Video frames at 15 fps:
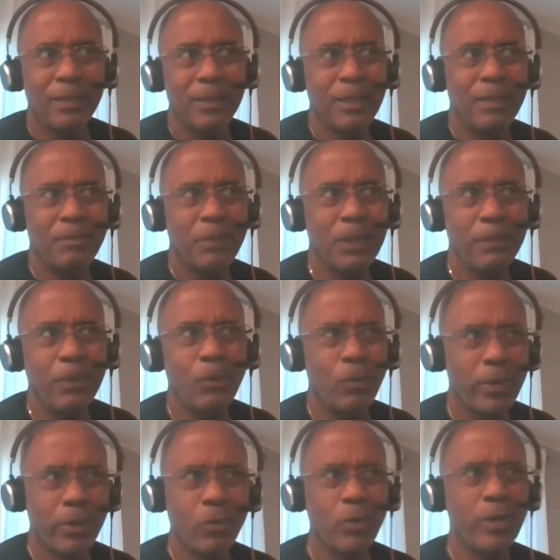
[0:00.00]
People
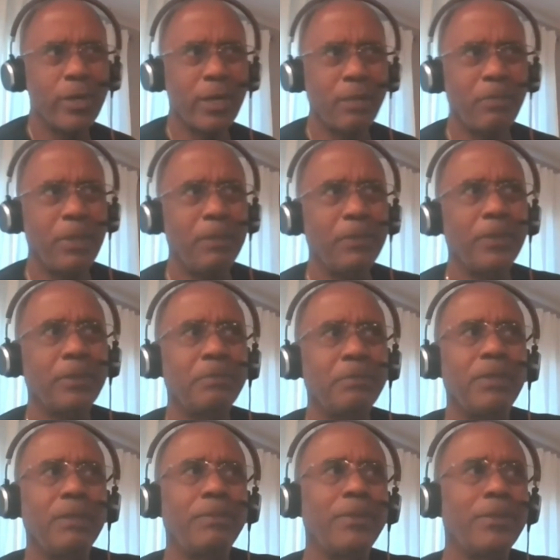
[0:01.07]
want to work.
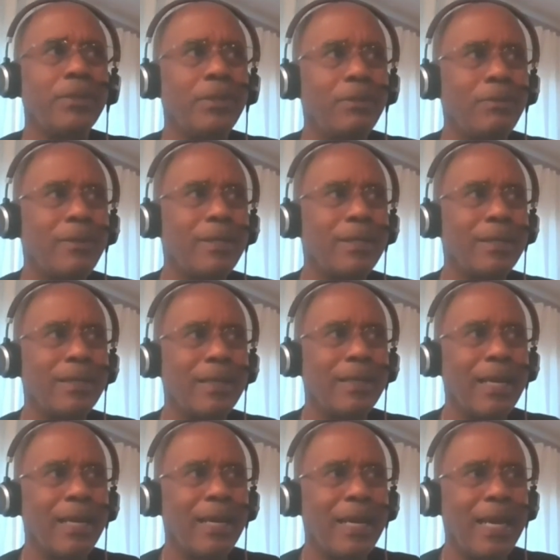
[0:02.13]
People don't want
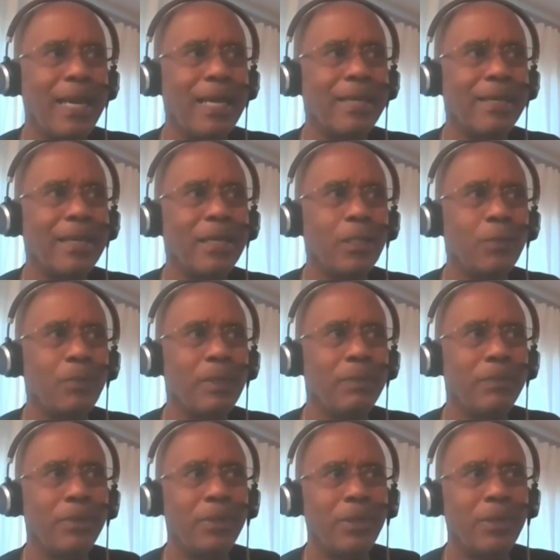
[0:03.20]
handouts. People are